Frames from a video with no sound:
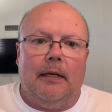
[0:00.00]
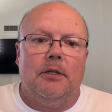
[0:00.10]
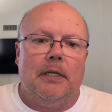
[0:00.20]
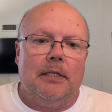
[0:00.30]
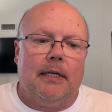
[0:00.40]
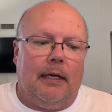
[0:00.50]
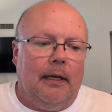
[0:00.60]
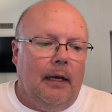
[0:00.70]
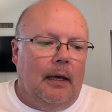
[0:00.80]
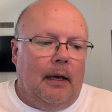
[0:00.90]
And she
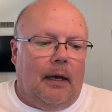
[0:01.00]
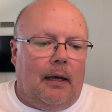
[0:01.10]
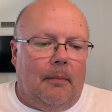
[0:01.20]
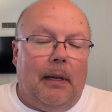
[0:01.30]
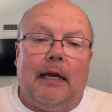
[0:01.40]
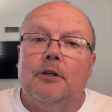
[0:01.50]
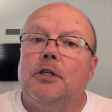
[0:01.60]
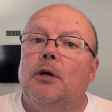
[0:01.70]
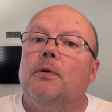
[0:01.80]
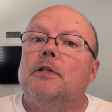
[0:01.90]
said, because
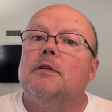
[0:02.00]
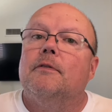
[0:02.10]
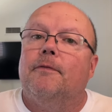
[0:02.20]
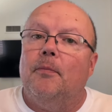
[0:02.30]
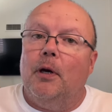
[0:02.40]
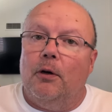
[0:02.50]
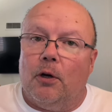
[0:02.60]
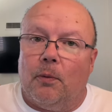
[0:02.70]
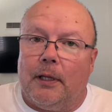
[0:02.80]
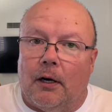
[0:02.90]
she was
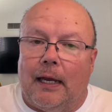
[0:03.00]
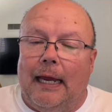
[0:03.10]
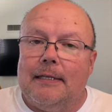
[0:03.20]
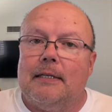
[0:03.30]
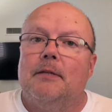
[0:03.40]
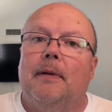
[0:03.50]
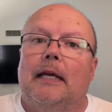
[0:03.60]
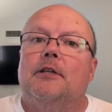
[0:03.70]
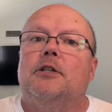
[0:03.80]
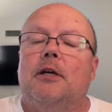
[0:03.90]
familiar with our cases,
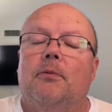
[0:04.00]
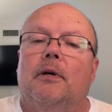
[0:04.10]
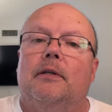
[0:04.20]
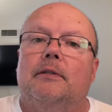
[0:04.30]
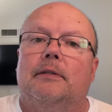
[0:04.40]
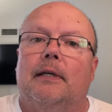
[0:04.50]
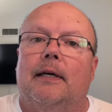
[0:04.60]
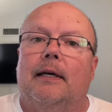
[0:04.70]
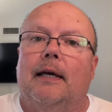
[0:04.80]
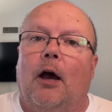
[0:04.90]
because she was
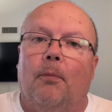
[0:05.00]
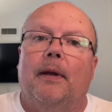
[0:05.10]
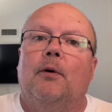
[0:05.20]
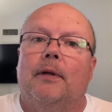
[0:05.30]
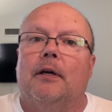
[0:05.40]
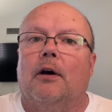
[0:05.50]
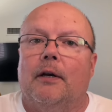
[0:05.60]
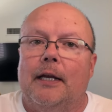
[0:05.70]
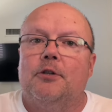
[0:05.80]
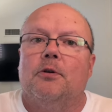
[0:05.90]
helping with our
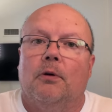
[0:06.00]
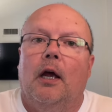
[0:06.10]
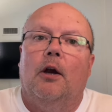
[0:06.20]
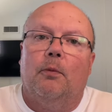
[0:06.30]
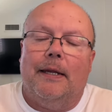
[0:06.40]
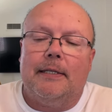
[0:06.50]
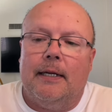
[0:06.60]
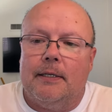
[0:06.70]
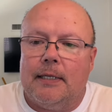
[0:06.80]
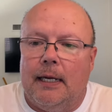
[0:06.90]
initial
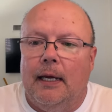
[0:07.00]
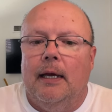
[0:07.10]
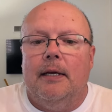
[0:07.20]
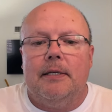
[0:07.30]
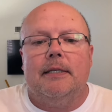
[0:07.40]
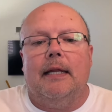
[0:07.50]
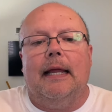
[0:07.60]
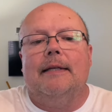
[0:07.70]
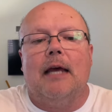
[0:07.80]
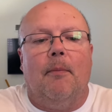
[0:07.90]
residency, she said
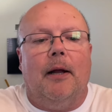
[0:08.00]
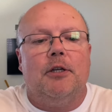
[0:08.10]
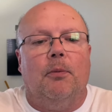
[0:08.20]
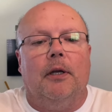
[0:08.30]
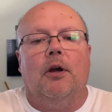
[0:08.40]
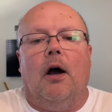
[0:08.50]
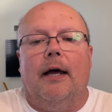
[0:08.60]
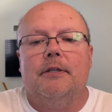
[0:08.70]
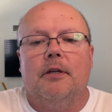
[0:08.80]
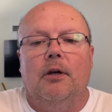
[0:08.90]
that's how much it would
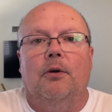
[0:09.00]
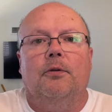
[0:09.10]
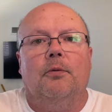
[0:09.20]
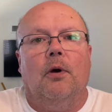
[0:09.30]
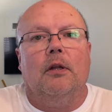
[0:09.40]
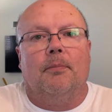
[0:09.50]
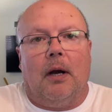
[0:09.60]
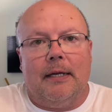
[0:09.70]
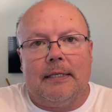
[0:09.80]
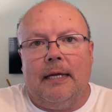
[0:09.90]
cost to go through all the
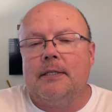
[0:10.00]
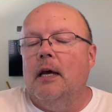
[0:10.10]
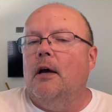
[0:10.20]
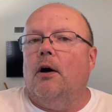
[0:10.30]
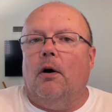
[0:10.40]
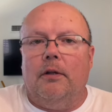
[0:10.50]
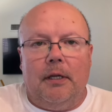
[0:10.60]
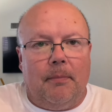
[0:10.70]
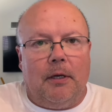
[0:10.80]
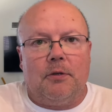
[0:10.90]
process, all the
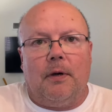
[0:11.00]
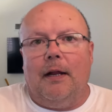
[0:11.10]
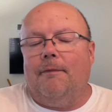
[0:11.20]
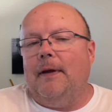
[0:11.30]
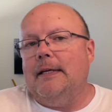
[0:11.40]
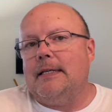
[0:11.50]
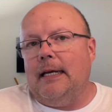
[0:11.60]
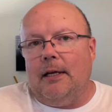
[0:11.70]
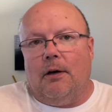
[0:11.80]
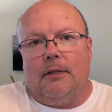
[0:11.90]
administrative fees,
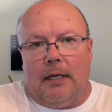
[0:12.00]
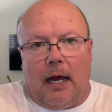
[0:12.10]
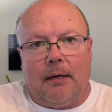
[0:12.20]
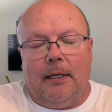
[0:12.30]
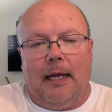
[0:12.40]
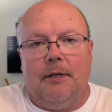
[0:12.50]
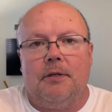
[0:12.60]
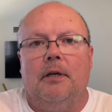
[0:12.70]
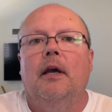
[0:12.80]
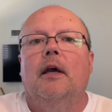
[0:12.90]
getting all the
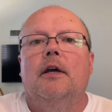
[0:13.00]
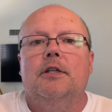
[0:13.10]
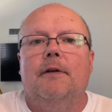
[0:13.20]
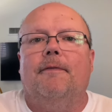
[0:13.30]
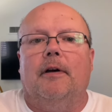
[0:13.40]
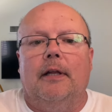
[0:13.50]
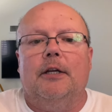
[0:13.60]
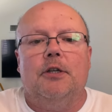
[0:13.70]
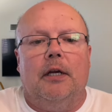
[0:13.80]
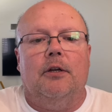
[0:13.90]
documentation. She felt
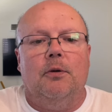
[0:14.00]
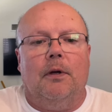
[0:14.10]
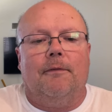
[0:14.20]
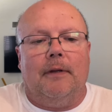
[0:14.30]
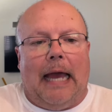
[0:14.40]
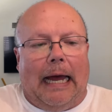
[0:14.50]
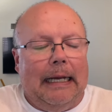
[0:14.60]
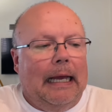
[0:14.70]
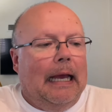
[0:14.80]
like she could do it for that.